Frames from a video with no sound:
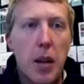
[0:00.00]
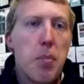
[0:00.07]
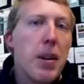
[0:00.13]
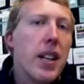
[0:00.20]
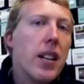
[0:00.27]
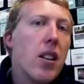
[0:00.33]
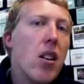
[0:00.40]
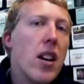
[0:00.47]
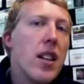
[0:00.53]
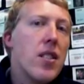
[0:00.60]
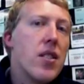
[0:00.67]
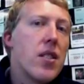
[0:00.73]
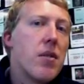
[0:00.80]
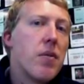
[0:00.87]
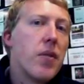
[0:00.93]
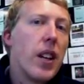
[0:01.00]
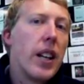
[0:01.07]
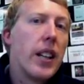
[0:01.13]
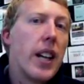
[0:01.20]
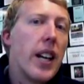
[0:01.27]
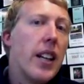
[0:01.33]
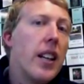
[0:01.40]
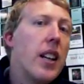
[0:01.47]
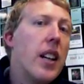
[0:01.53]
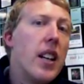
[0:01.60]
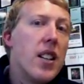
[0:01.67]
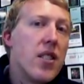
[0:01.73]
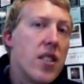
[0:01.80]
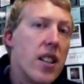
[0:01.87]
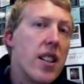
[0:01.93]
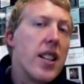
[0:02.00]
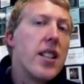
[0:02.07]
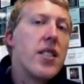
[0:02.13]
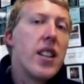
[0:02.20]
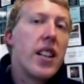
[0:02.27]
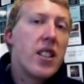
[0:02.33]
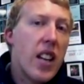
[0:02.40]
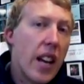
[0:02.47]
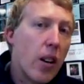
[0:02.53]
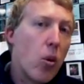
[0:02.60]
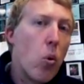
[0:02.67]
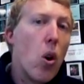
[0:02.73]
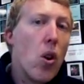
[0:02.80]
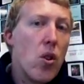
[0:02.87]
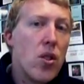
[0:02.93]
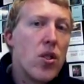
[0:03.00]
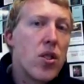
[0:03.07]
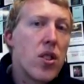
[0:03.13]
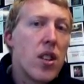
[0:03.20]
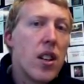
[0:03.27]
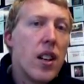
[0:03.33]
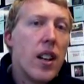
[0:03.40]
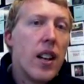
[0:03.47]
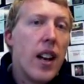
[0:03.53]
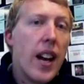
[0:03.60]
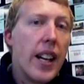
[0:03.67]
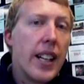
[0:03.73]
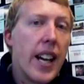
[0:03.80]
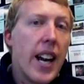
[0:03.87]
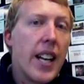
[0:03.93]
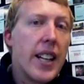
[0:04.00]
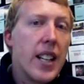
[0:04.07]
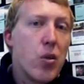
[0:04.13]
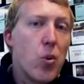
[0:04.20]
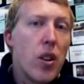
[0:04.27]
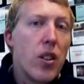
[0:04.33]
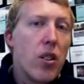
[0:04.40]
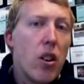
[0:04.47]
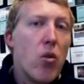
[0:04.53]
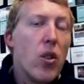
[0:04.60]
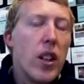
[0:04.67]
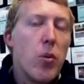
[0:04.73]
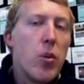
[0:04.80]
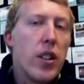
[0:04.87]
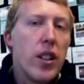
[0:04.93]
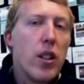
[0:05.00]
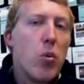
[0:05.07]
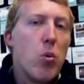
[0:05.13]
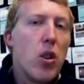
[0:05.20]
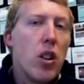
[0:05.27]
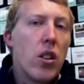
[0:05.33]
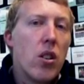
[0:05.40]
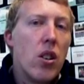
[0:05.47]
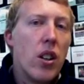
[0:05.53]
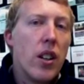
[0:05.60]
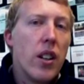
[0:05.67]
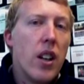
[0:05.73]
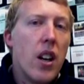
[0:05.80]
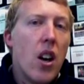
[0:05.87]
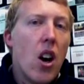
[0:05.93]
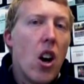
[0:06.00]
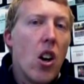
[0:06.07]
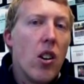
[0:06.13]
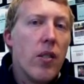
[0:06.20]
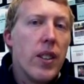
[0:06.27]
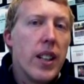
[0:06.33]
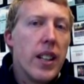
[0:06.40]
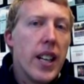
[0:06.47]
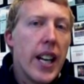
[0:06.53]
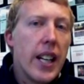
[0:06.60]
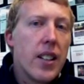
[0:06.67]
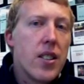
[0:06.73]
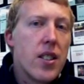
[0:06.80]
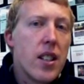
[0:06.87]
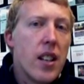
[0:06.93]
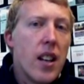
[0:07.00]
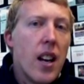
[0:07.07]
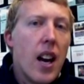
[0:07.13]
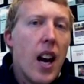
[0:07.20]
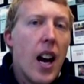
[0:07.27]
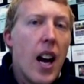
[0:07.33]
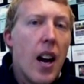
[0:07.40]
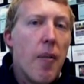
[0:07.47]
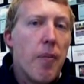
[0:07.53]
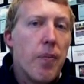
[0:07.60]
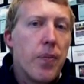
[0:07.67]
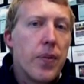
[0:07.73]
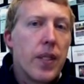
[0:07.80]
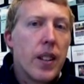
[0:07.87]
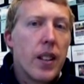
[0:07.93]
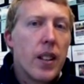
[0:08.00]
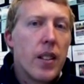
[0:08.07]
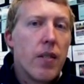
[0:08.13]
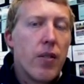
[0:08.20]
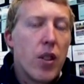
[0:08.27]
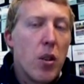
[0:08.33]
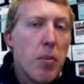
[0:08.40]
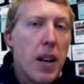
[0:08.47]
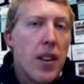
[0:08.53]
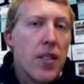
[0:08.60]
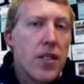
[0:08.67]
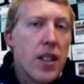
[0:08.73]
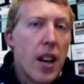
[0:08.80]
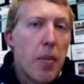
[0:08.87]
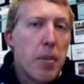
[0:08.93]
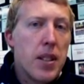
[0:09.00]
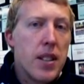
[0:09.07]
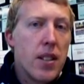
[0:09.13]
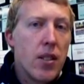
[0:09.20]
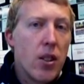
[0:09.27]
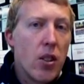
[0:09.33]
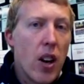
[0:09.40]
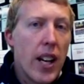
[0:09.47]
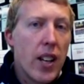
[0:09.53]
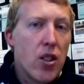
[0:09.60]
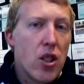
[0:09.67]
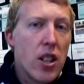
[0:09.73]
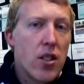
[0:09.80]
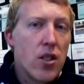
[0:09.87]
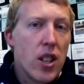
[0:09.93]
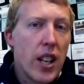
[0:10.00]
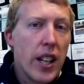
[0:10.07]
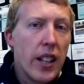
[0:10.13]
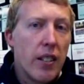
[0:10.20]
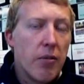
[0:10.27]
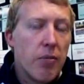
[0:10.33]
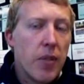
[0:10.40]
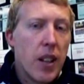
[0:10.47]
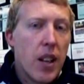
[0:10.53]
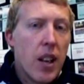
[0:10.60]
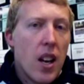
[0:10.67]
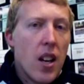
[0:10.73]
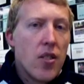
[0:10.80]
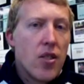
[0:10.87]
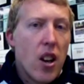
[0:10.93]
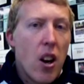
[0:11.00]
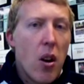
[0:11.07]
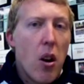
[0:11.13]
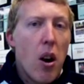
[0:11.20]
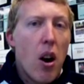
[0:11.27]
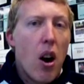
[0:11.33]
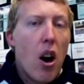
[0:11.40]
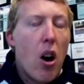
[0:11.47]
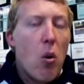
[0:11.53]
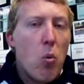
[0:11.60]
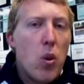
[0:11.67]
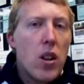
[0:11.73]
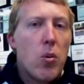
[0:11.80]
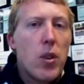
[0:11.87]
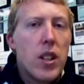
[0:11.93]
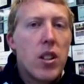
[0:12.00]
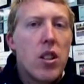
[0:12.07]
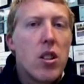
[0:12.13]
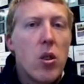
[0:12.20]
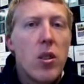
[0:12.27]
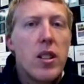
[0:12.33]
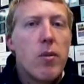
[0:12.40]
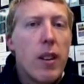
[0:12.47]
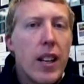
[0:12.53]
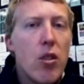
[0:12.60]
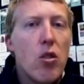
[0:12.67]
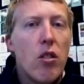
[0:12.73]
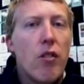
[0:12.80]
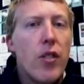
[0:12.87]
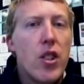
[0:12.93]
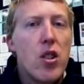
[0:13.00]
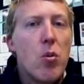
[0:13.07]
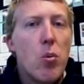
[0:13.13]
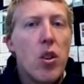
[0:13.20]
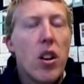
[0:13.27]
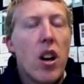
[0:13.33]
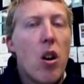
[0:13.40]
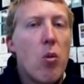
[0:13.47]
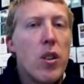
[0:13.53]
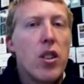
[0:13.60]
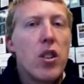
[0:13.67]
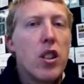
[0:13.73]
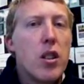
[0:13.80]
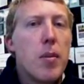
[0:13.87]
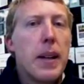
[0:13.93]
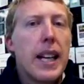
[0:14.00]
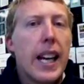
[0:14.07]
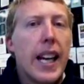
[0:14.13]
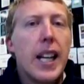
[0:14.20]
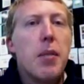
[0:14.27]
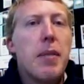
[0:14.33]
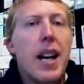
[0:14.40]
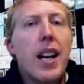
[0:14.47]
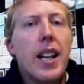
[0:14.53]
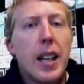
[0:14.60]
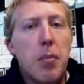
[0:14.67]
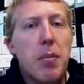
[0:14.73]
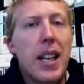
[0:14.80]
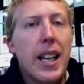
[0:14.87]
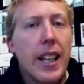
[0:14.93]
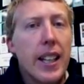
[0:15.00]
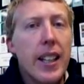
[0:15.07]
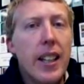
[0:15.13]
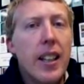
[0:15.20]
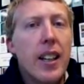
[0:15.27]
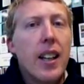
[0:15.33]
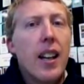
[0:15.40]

get better, guys. Okay, statistics and quotes. Okay, and that's what I really want you to work on over the next few months up until your HSC. So what I want you to do is, in your revision work, I want you to be emailing me